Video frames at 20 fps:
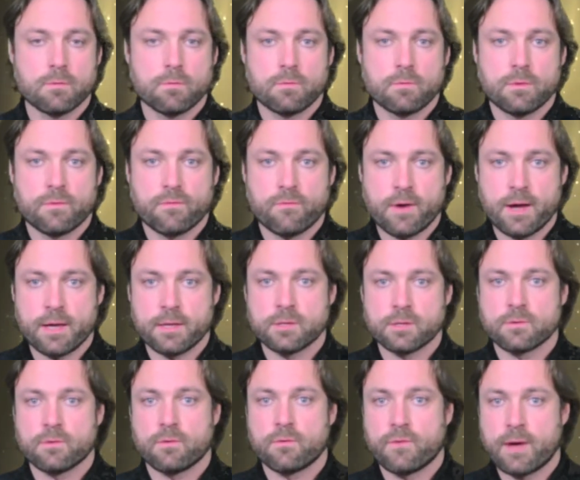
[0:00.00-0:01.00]
with
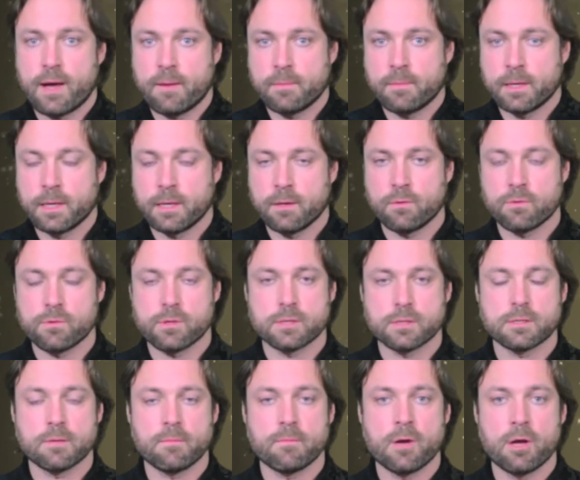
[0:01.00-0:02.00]
friends or family or
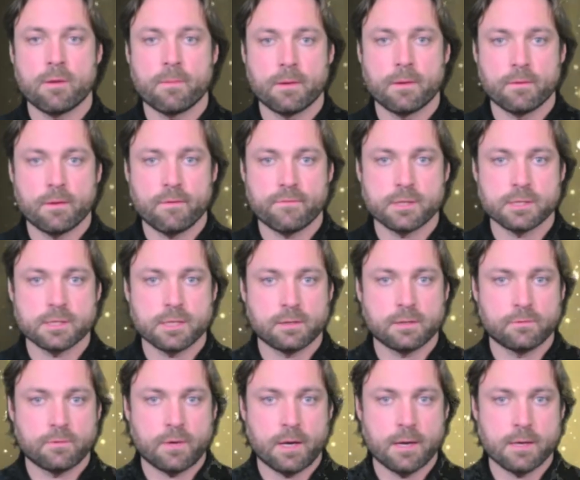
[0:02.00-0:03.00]
just a moment of a
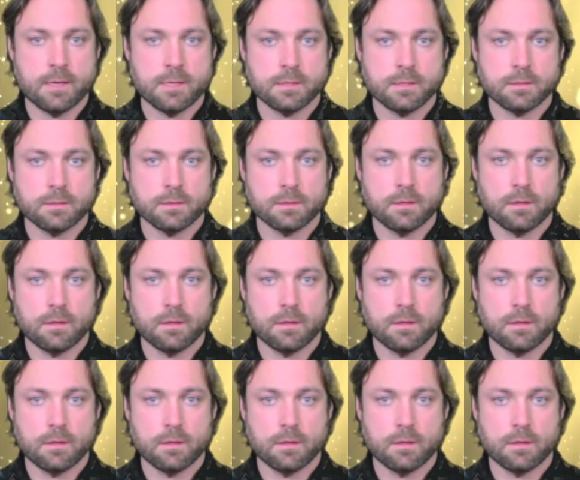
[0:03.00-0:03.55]
sunrise,